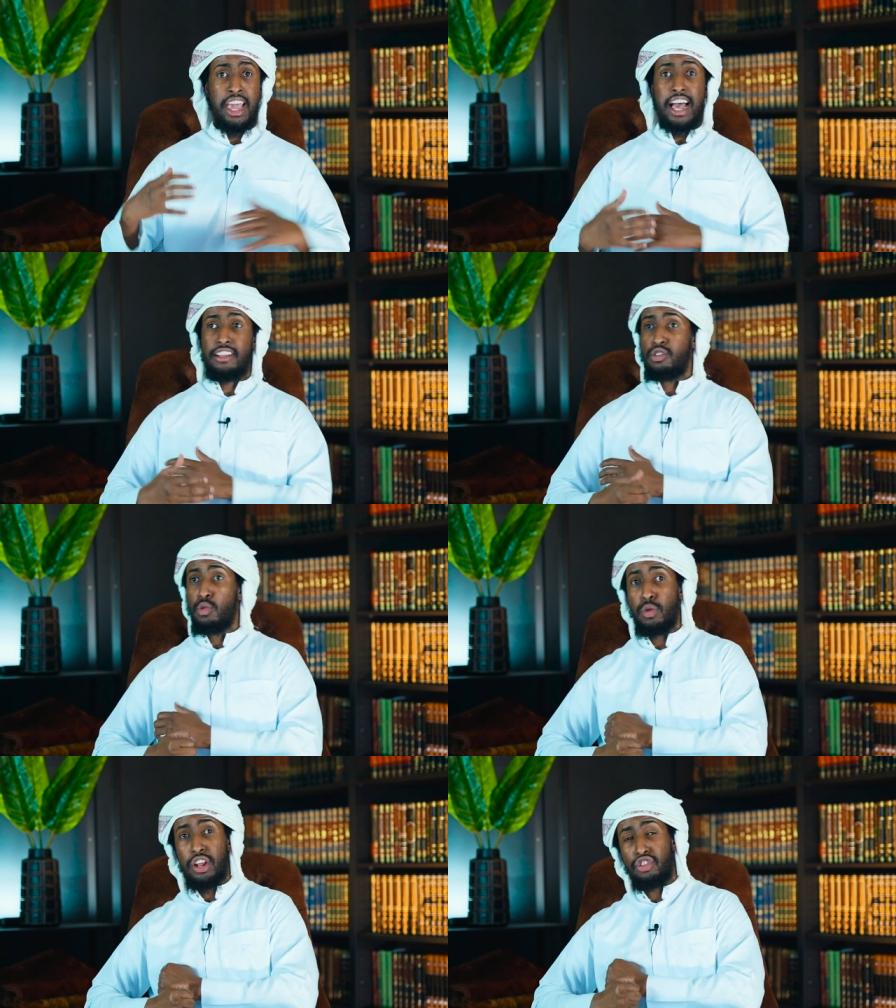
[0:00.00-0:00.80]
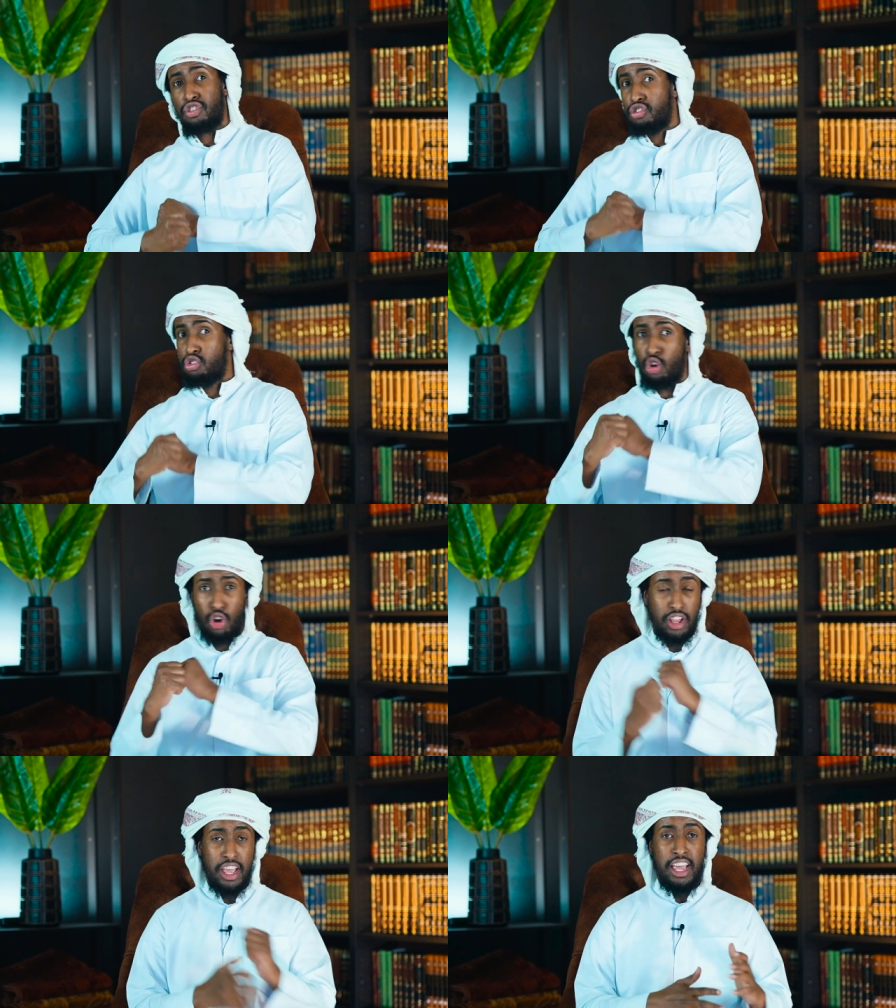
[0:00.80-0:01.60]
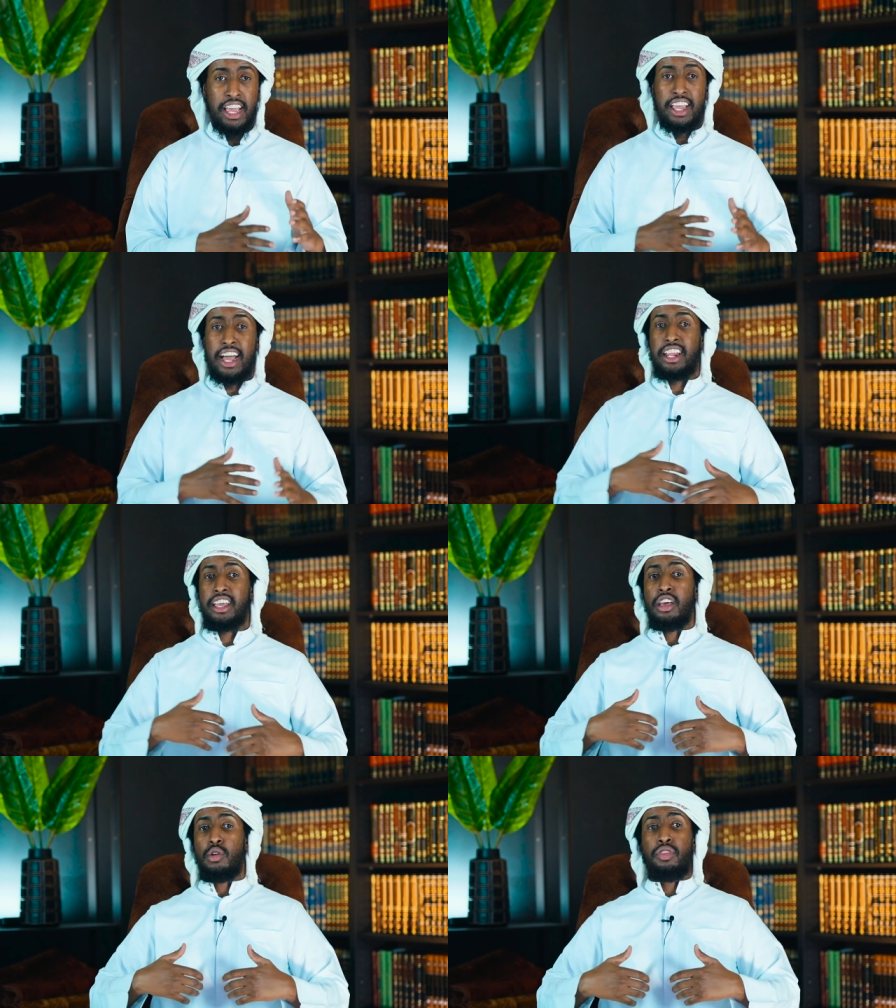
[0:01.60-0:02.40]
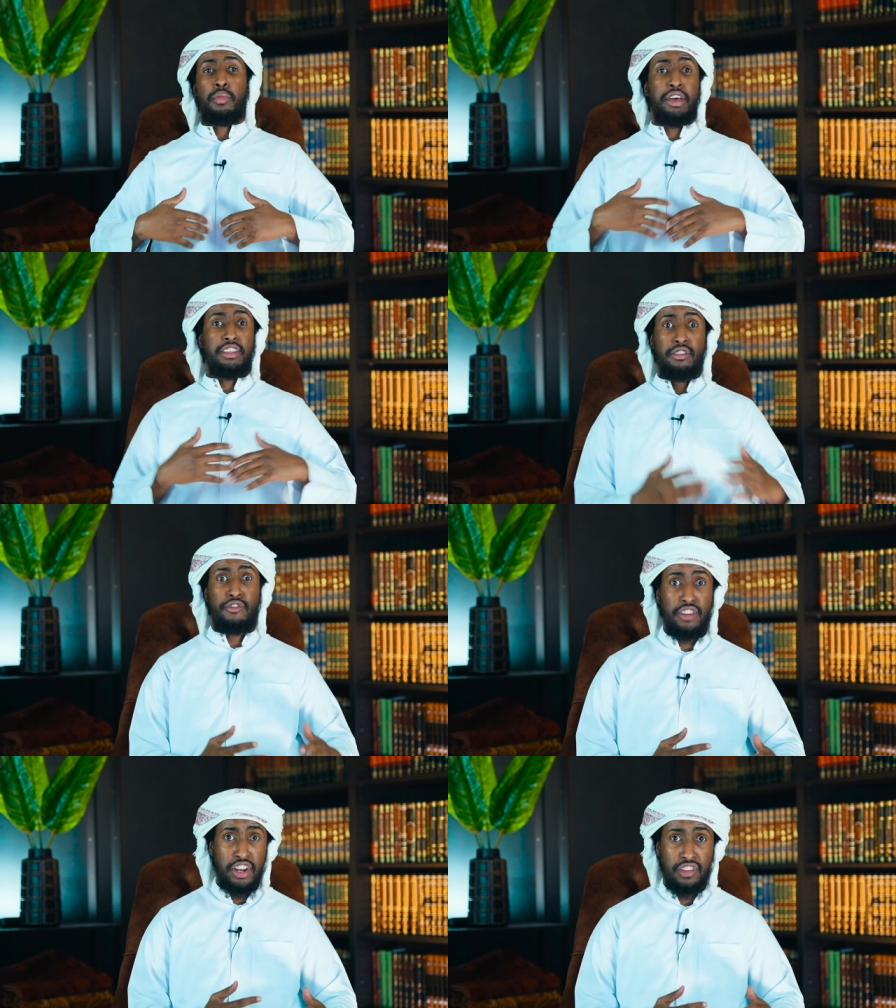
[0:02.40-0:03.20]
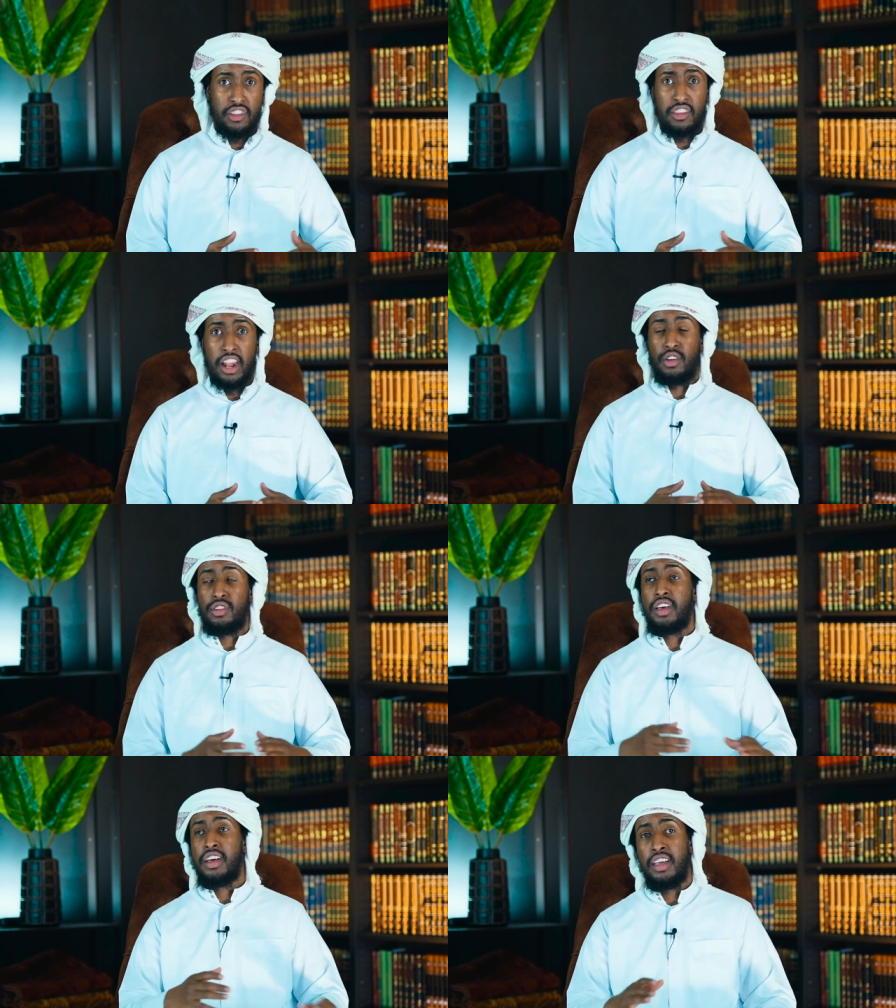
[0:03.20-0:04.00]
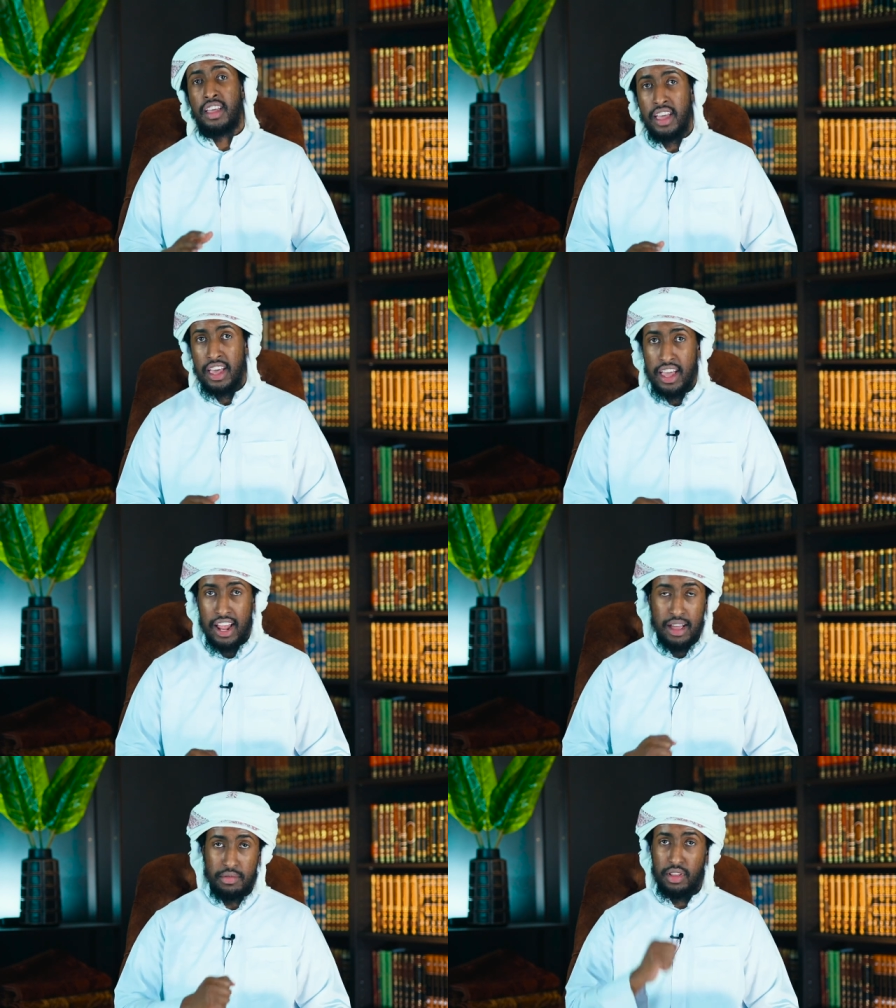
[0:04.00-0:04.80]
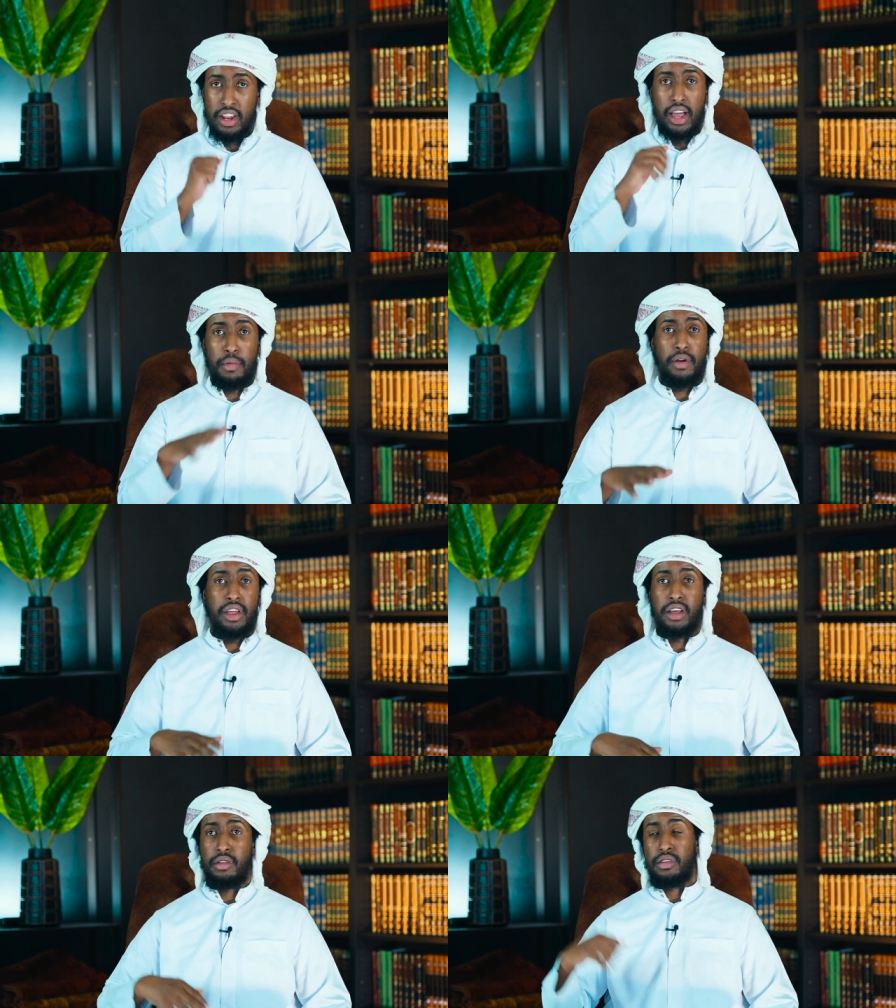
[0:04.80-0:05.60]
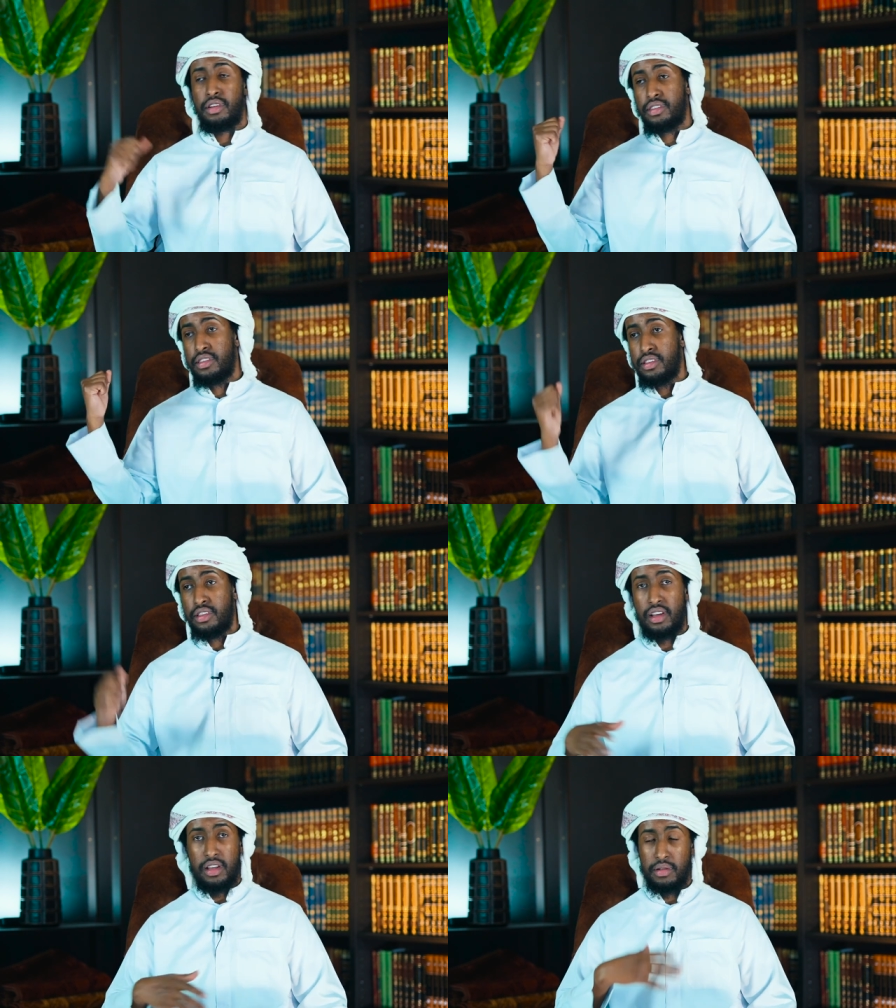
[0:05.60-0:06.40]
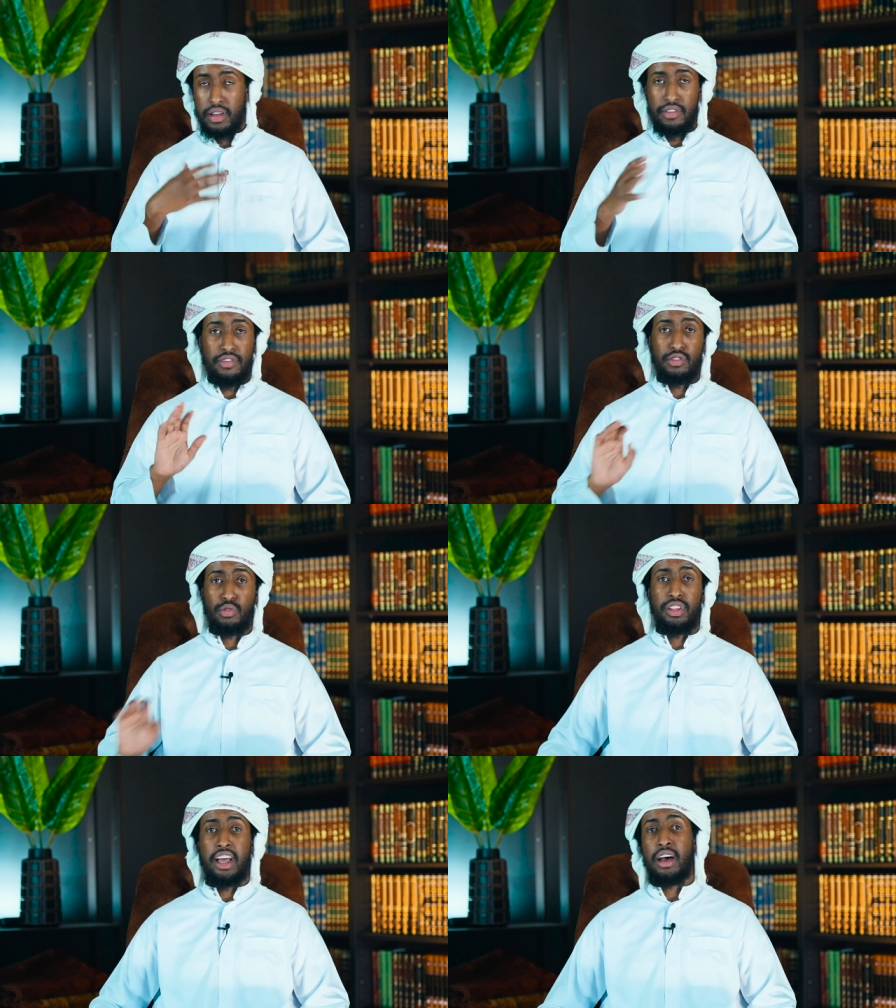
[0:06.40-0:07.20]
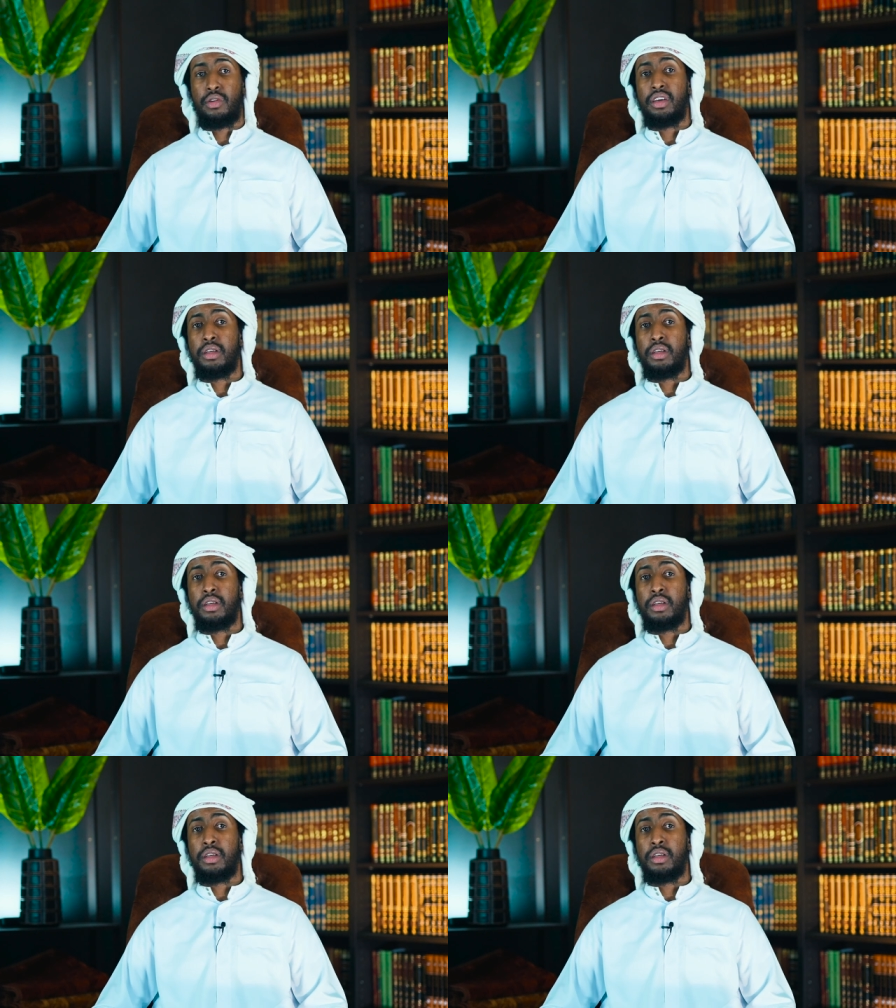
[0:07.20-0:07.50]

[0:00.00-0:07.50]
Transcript: And so we want to just talk. Yani, when the person finishes the salah, he goes, Alhamdulillah, I prayed, I, sorted that out.